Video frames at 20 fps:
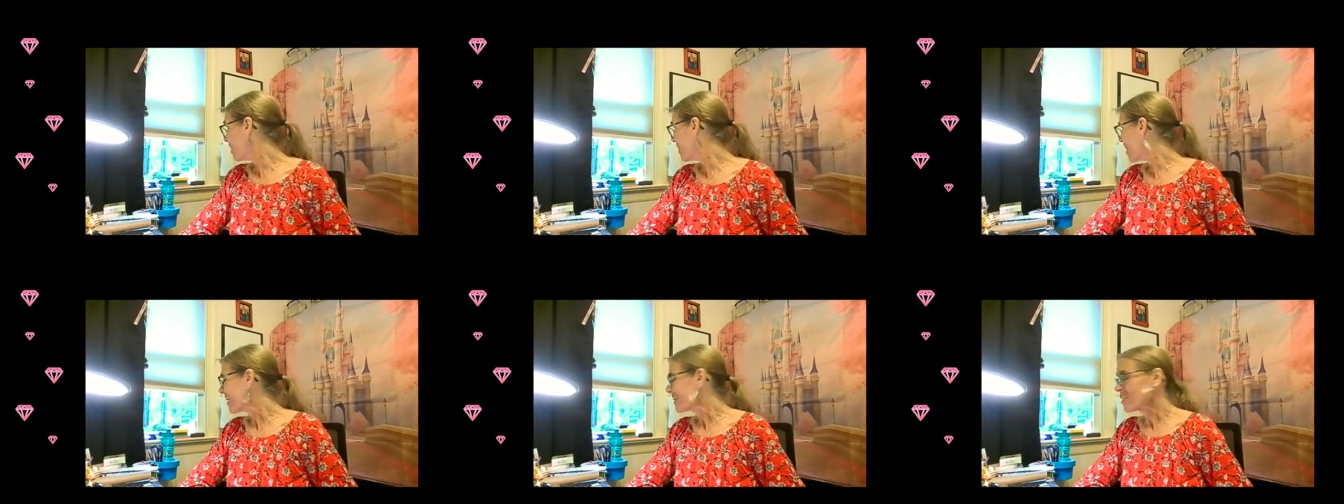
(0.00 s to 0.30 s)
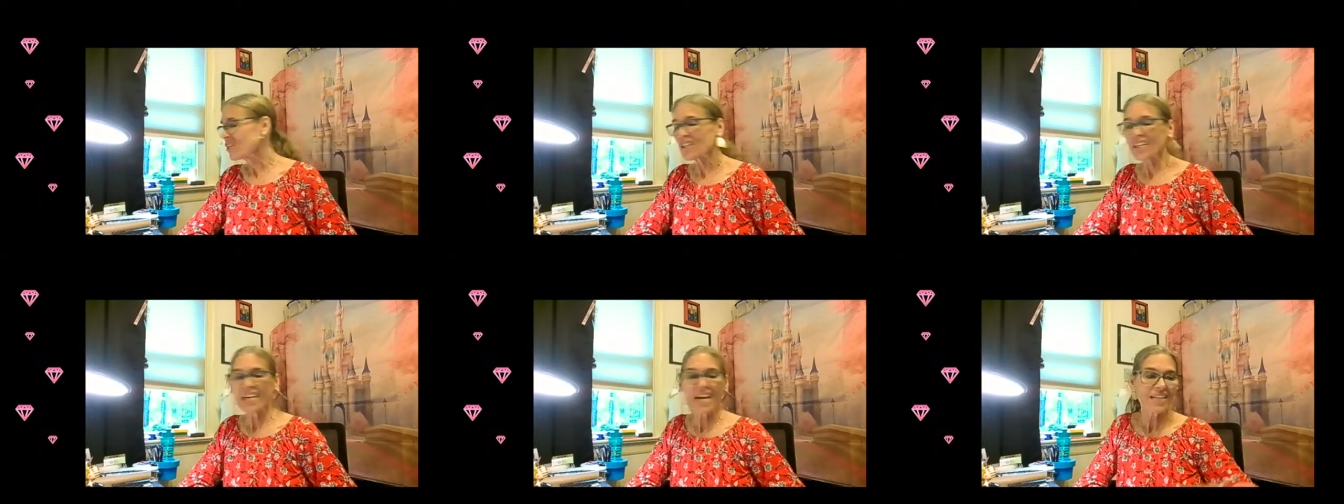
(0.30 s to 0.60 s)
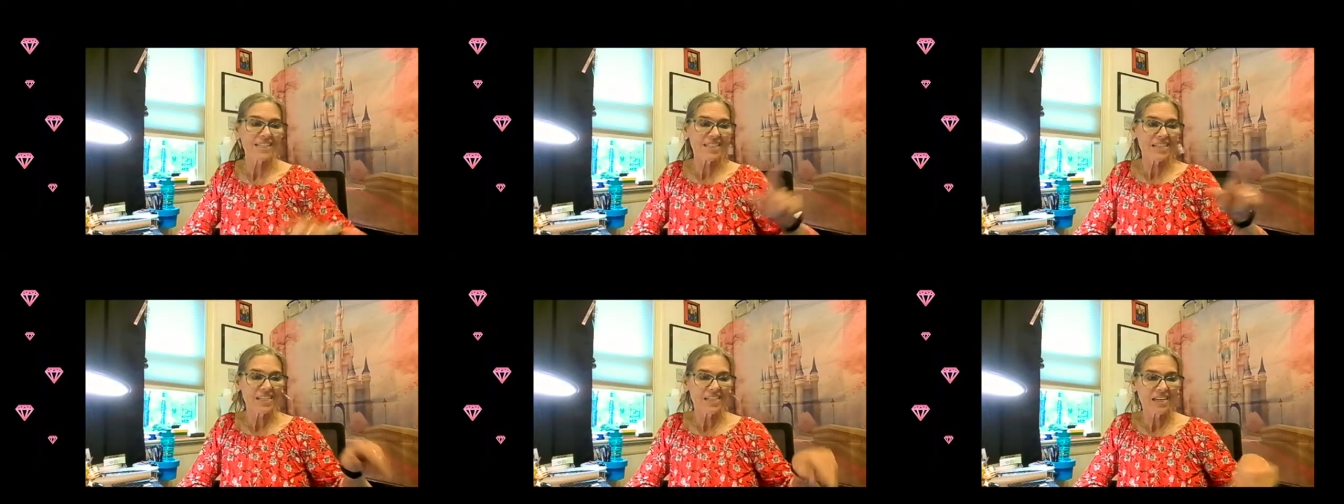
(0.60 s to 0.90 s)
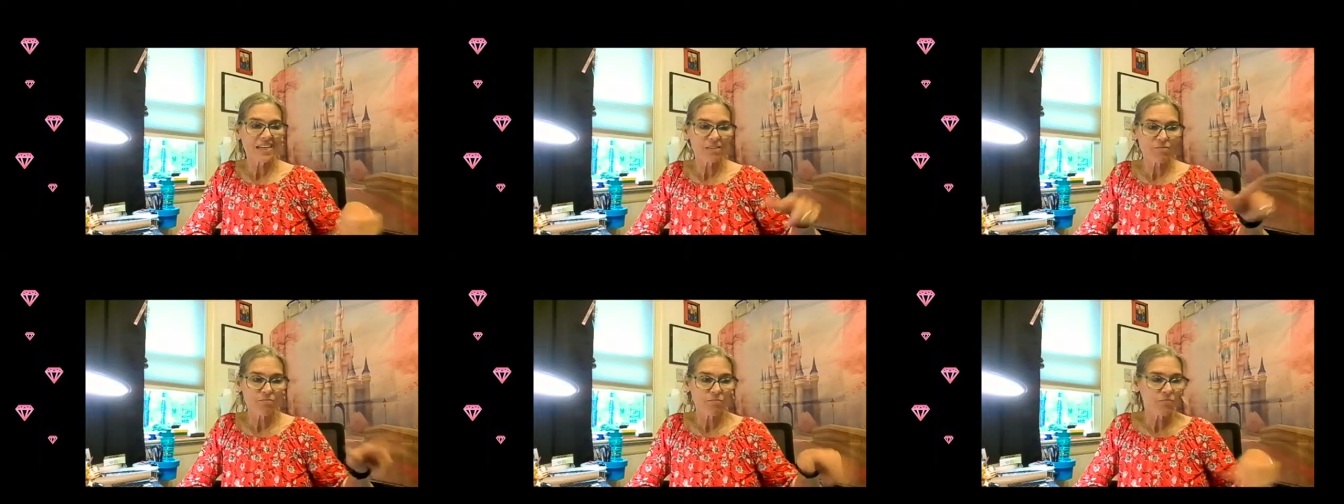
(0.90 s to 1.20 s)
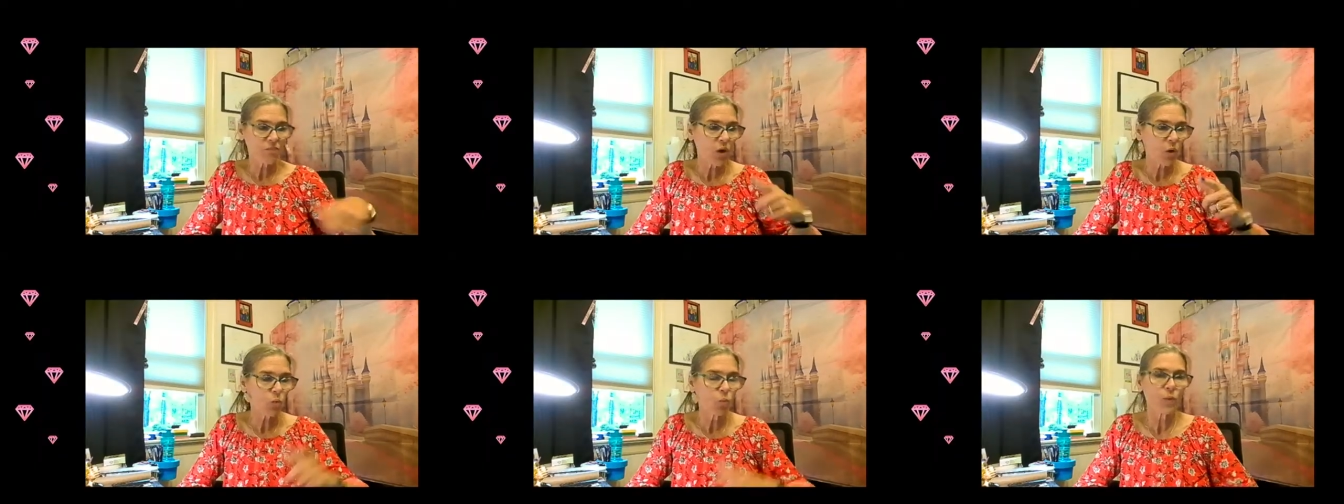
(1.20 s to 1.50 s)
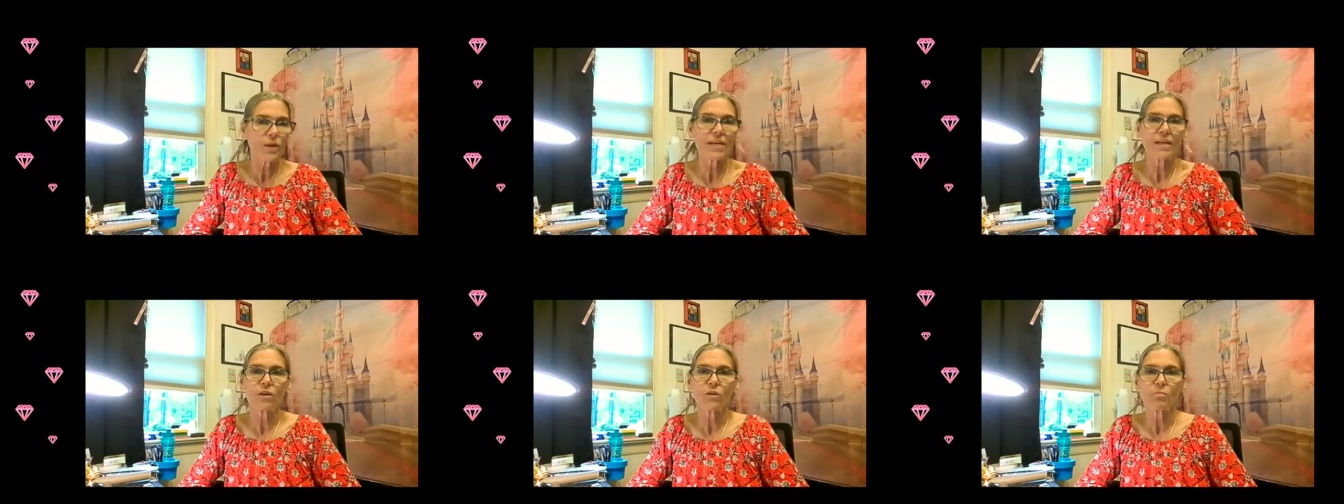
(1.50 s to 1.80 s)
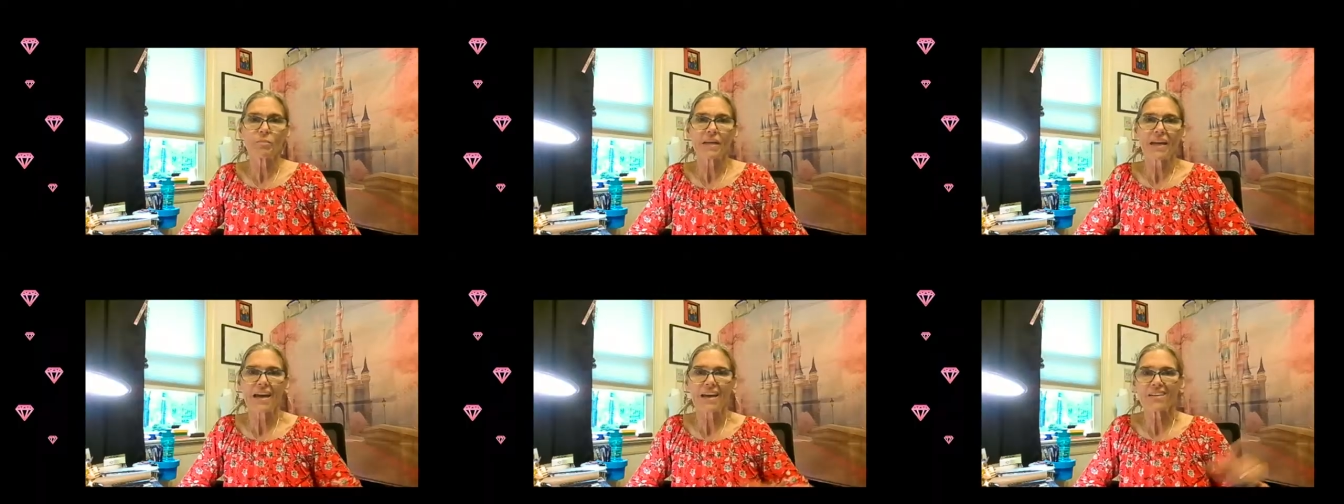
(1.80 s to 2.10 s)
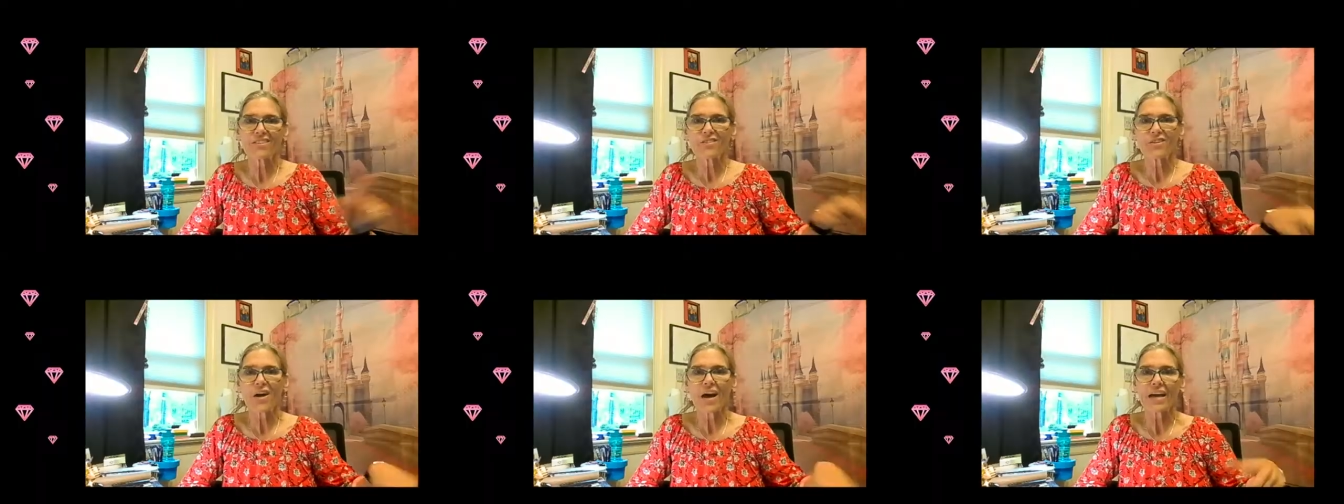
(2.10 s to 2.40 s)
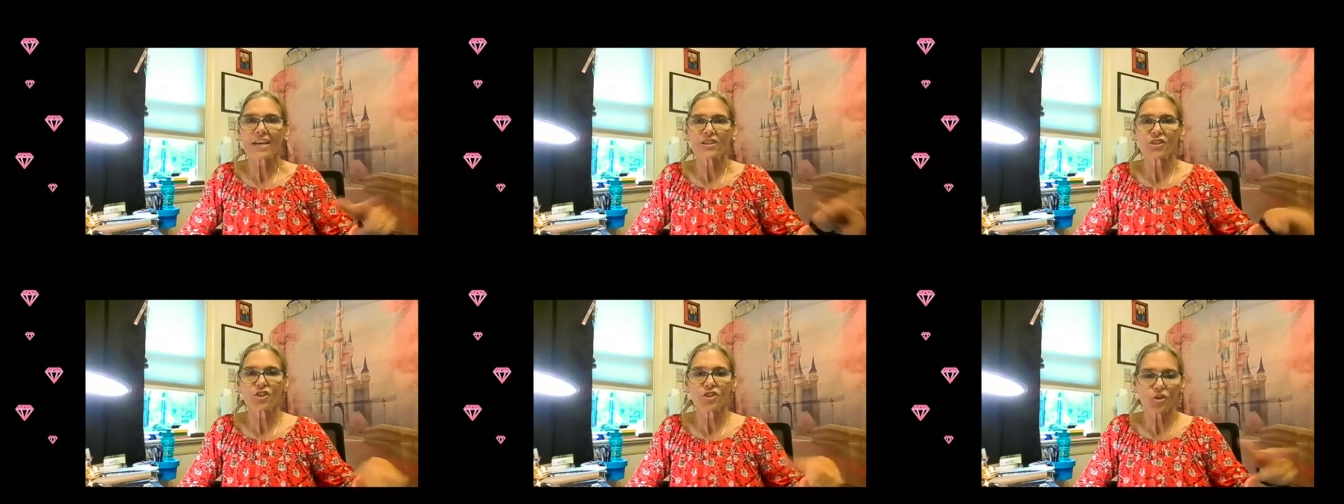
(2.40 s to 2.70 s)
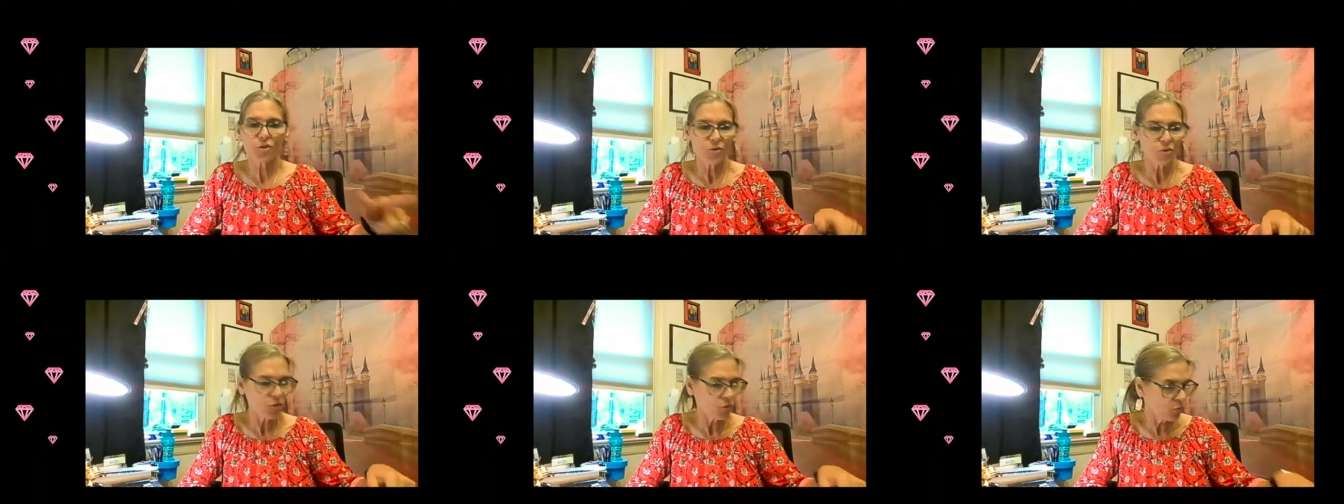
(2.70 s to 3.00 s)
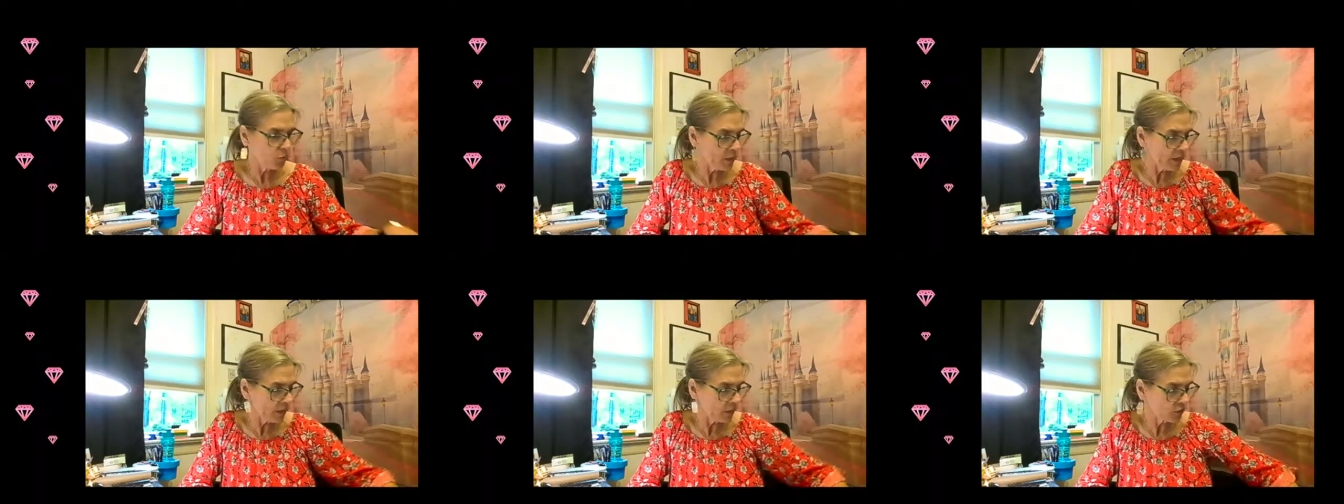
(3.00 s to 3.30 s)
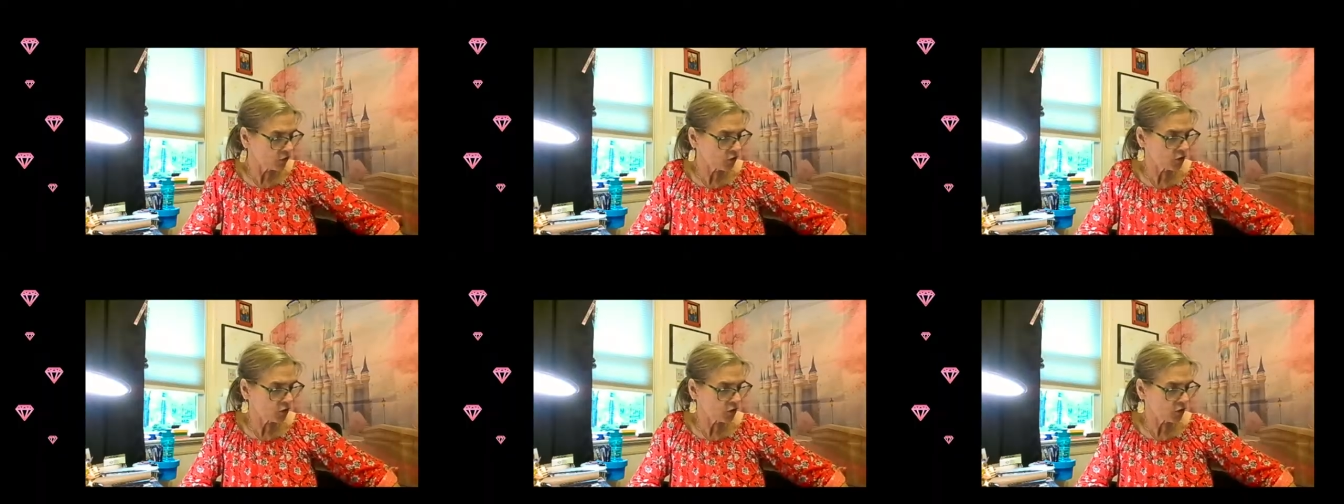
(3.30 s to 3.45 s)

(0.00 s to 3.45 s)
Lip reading: actually I did a wheel, but I don't know how to show you the wheel.